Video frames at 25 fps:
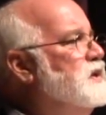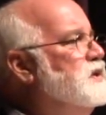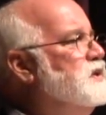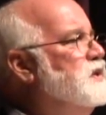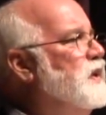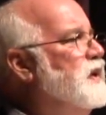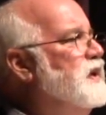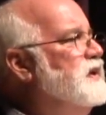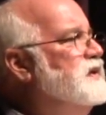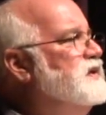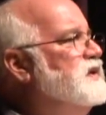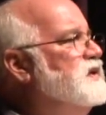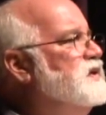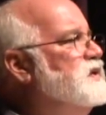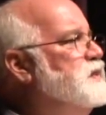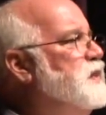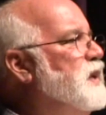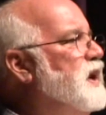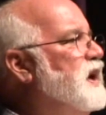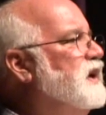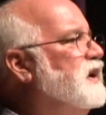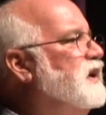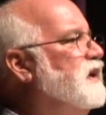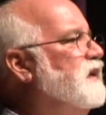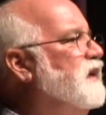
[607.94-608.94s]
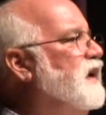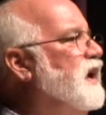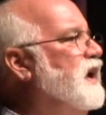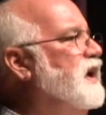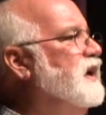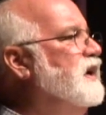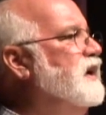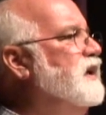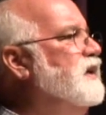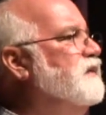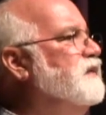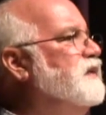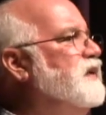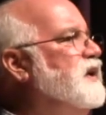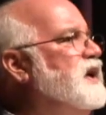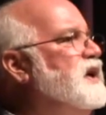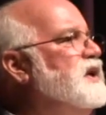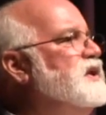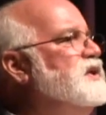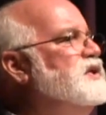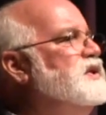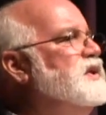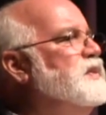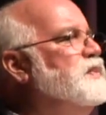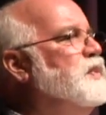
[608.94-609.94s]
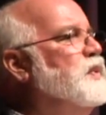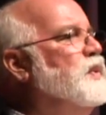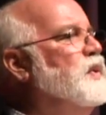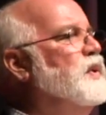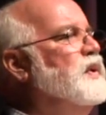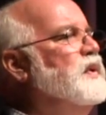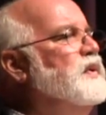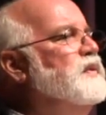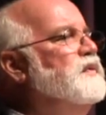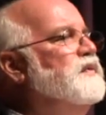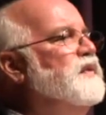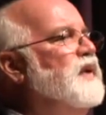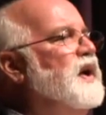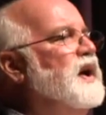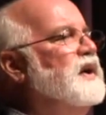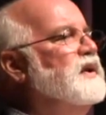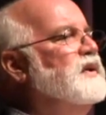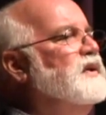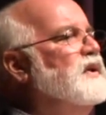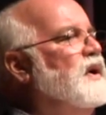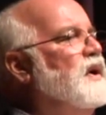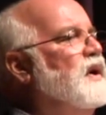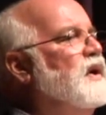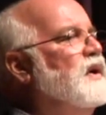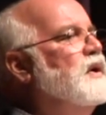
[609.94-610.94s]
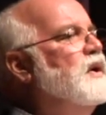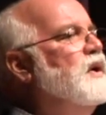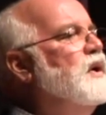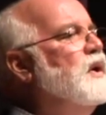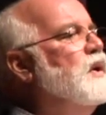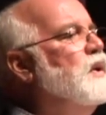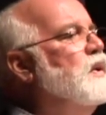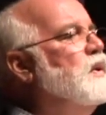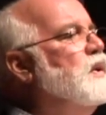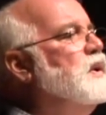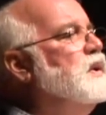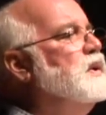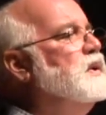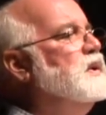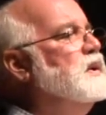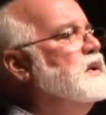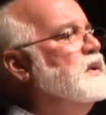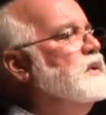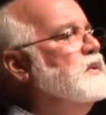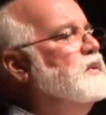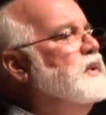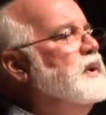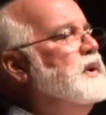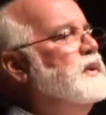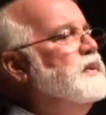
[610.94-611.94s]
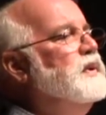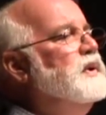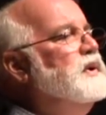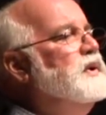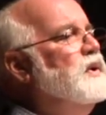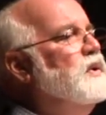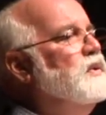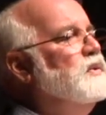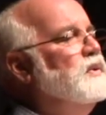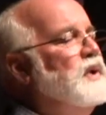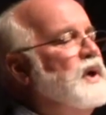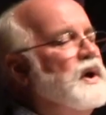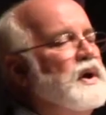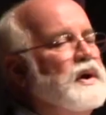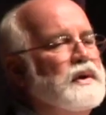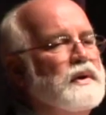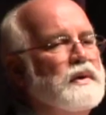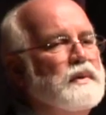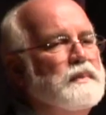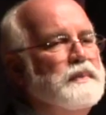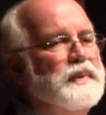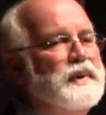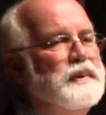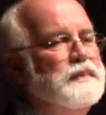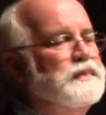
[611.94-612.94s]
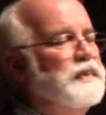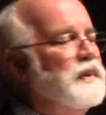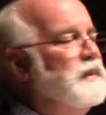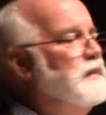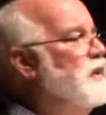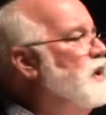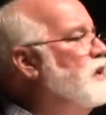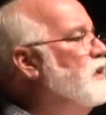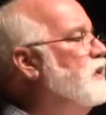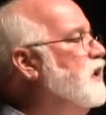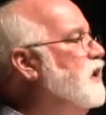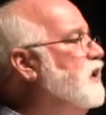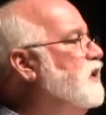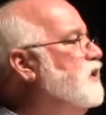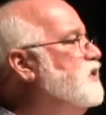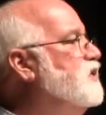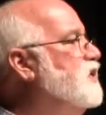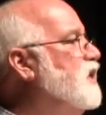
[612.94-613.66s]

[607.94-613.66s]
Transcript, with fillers: So I suspect that if kinship were in fact our goal, we would no longer be promoting